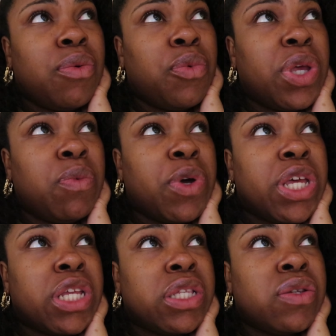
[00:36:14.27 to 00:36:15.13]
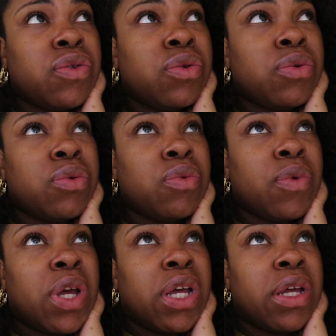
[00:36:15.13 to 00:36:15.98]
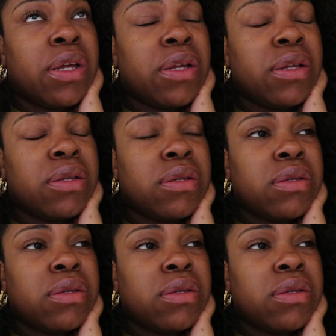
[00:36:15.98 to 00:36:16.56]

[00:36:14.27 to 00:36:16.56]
we went to, uh,